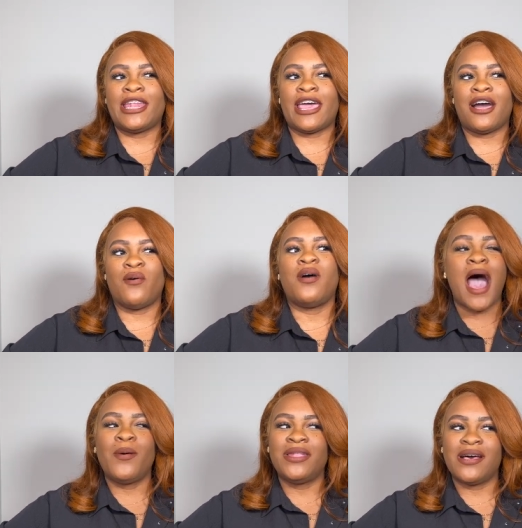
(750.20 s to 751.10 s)
now,
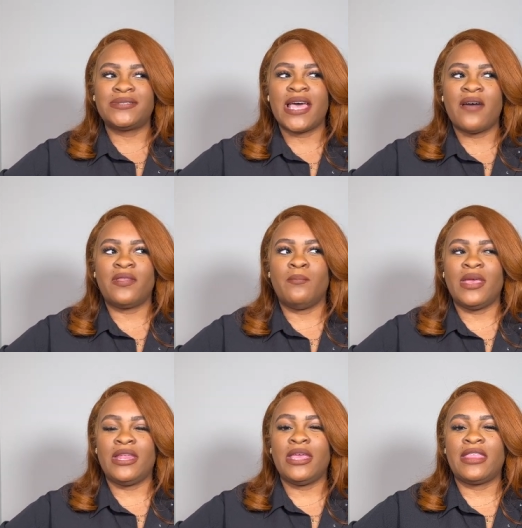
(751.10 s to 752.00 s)
I would love to have the
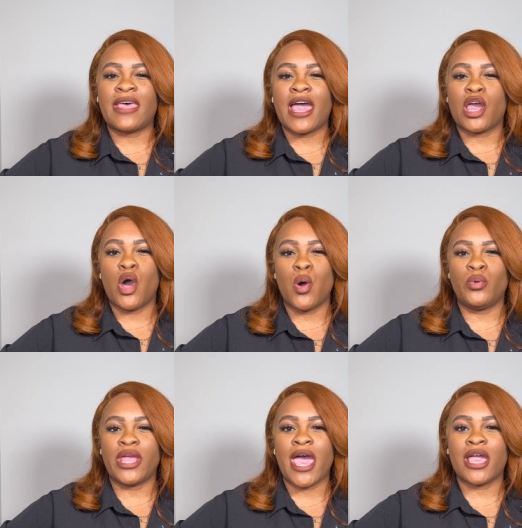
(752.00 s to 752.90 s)
mini in that
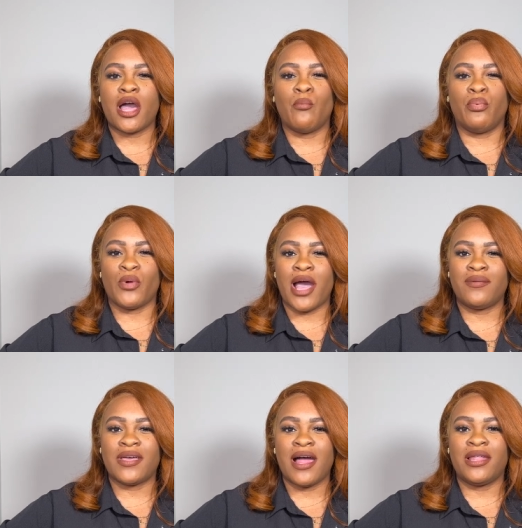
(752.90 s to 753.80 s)
cognac
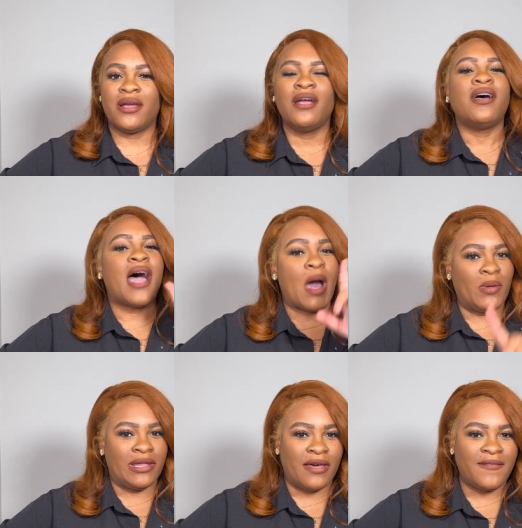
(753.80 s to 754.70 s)
brown color. I
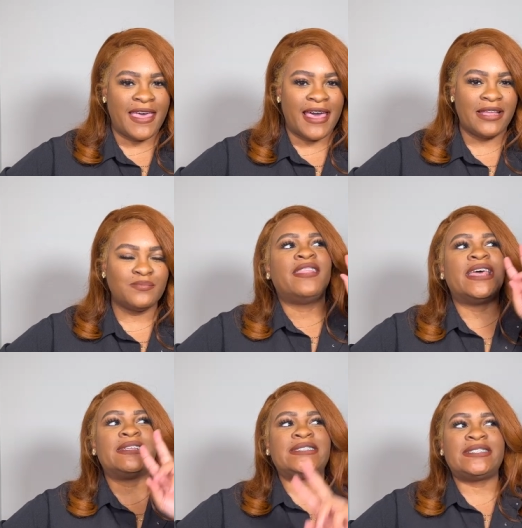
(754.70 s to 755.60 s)
would love that.
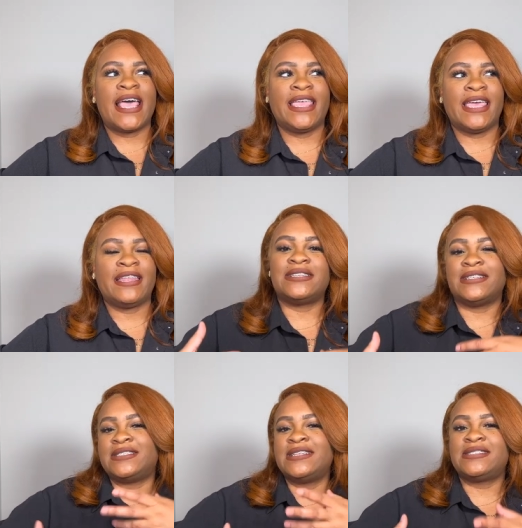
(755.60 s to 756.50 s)
Then second,
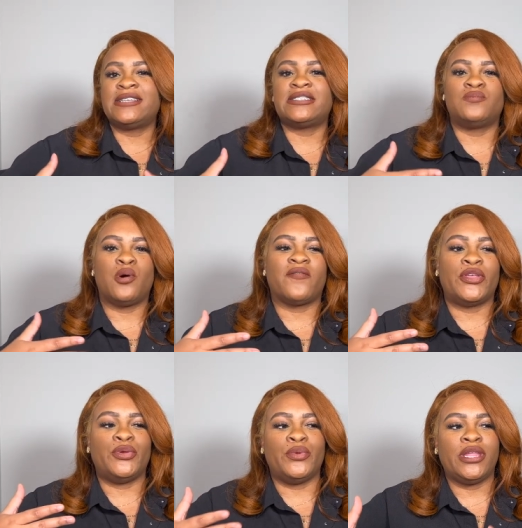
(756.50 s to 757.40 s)
since this is more of a
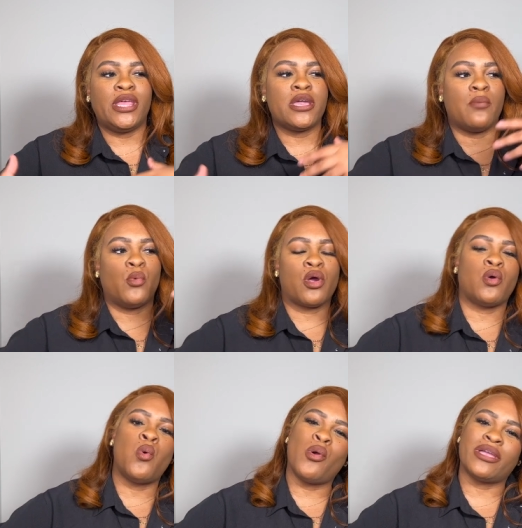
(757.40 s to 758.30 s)
unique, a more
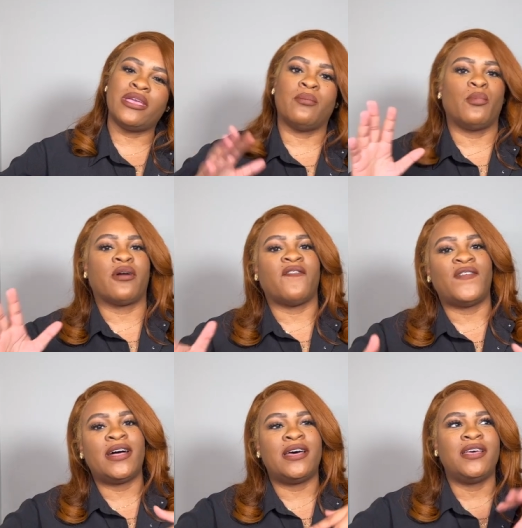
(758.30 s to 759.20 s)
quirky, a more
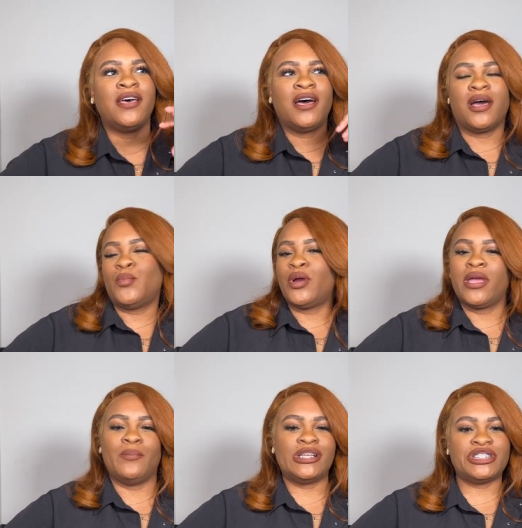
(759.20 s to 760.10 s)
fun, a more
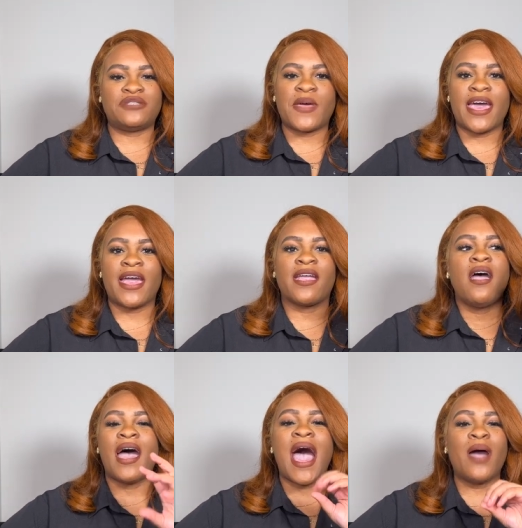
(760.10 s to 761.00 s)
ambitious bag,
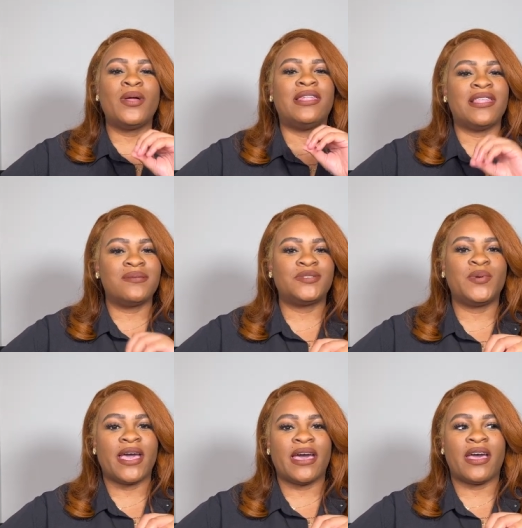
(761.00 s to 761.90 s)
I would love to
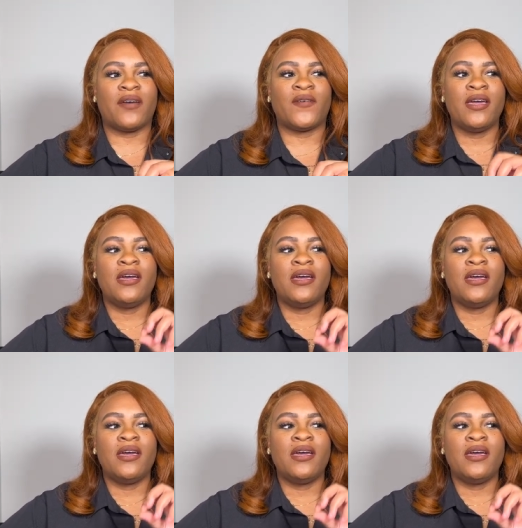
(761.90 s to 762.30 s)
have